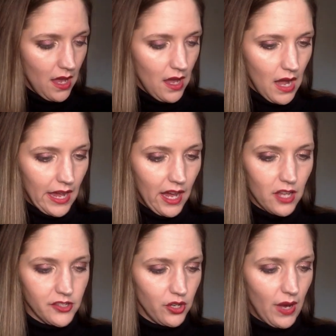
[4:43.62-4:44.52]
I
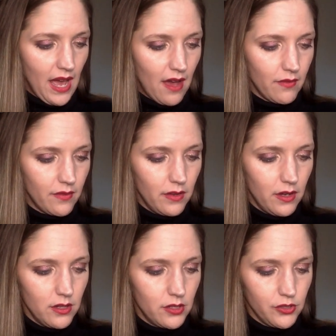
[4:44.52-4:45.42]
also have
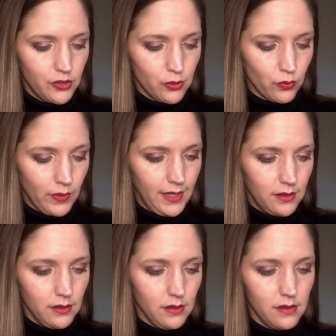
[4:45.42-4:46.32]

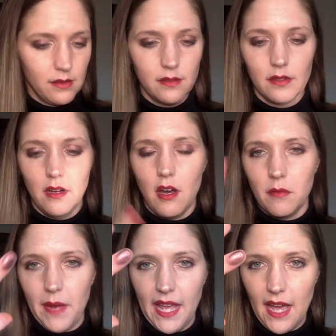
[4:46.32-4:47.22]
Surreal on
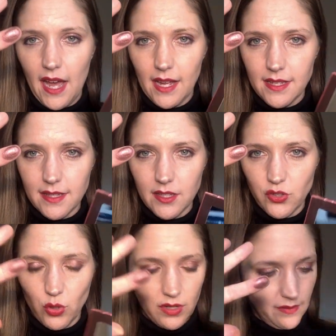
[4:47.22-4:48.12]
my eyes. This
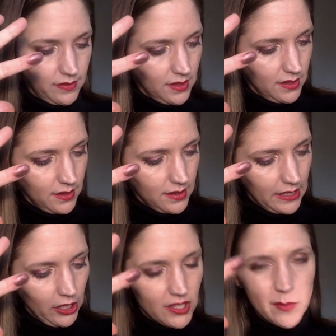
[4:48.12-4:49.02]
sort of, it
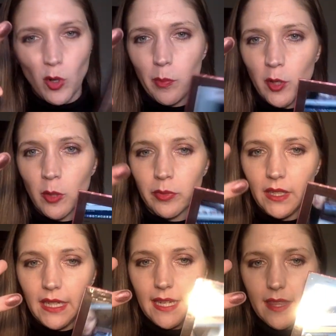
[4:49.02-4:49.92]
looks more
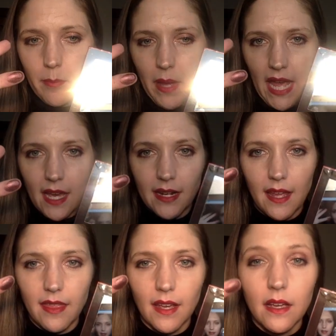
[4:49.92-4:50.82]
purpley in the pan, I
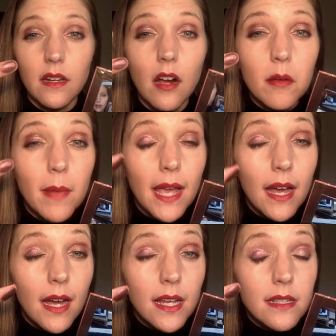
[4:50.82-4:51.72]
think, and on my
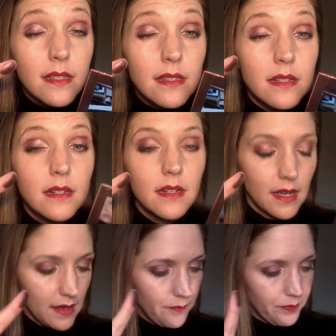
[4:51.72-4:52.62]
eyes.
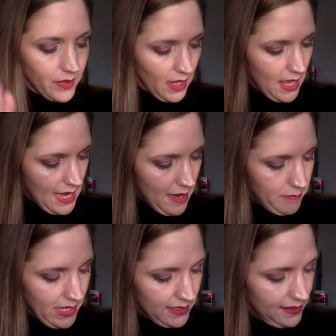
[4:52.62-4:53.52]
And I
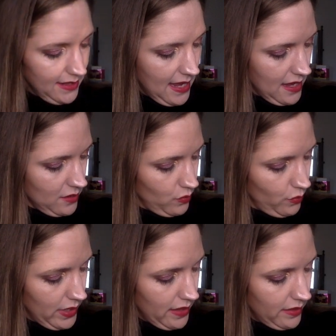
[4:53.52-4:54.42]
mix that
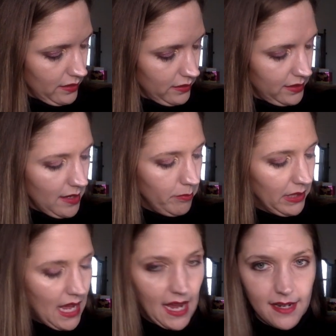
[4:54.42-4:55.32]
with
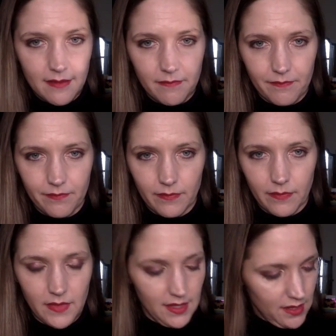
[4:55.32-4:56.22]
Sublime,
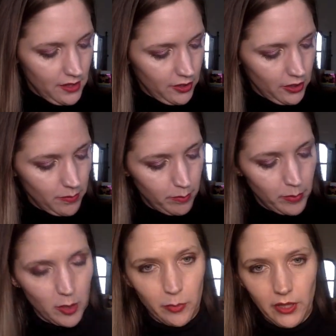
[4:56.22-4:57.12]
this other
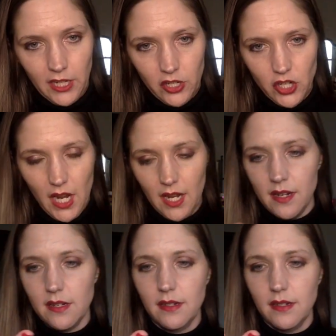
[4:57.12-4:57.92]
purpley shade.